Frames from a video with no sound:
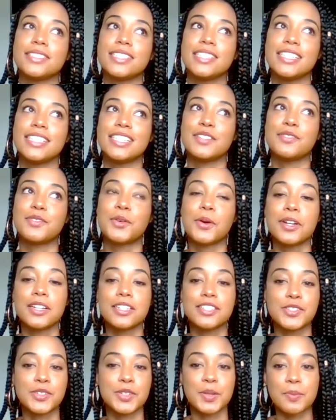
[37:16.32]
Of course,
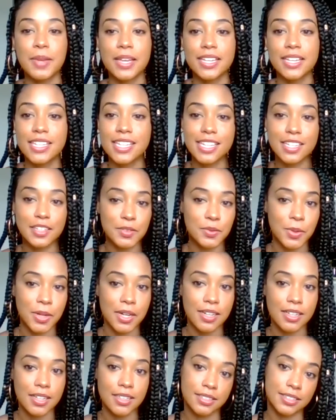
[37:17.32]
you can make
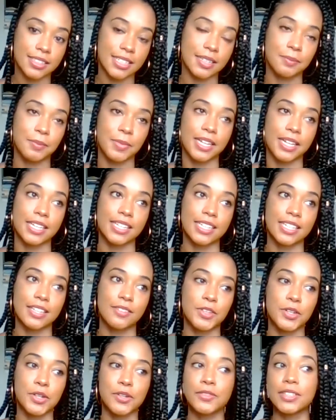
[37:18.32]
quinoa, but if
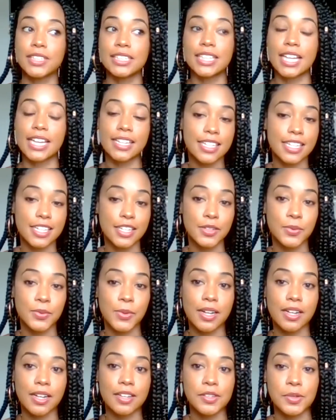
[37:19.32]
you don't really like
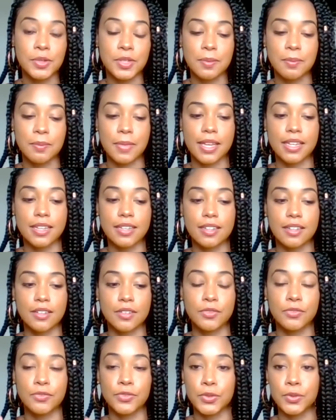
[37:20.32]
quinoa, you can make a
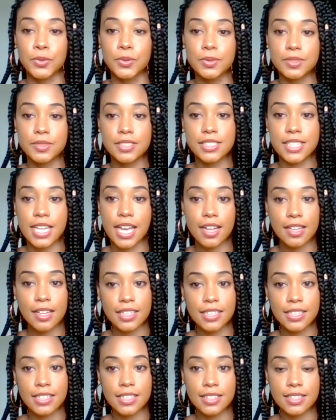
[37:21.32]
fruit
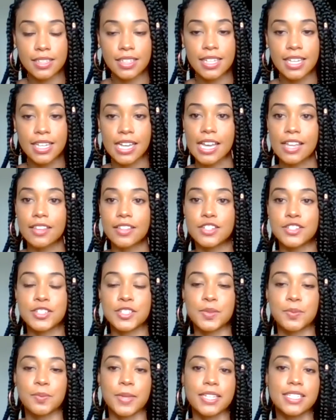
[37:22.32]
salad and then
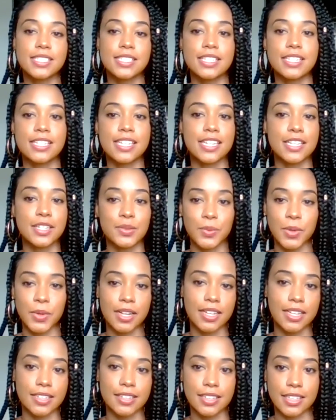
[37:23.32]
just mix the
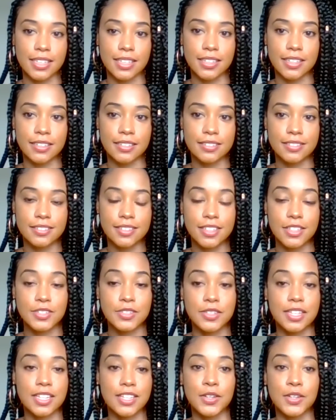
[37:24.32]
quinoa in there. So
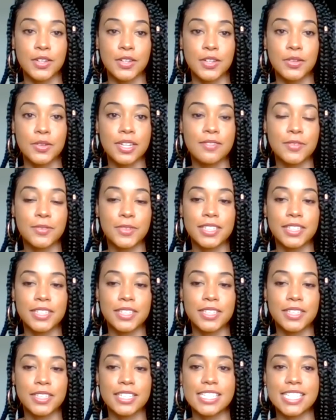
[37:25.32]
then you don't even really
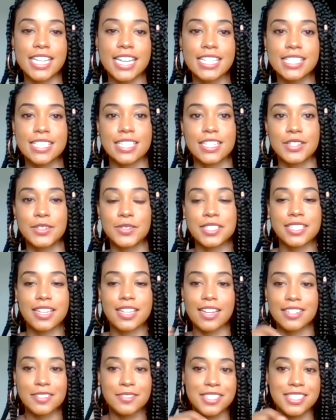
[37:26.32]
taste it. You just kind of
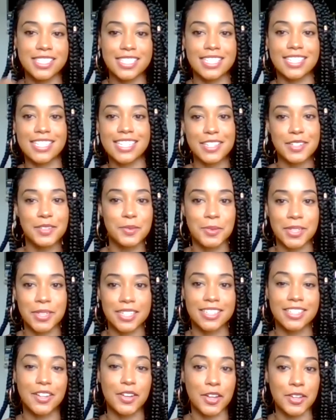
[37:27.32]
see
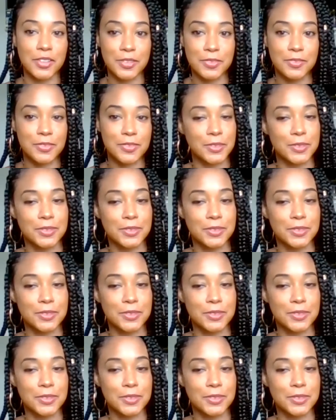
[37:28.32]
quinoa on the fruit.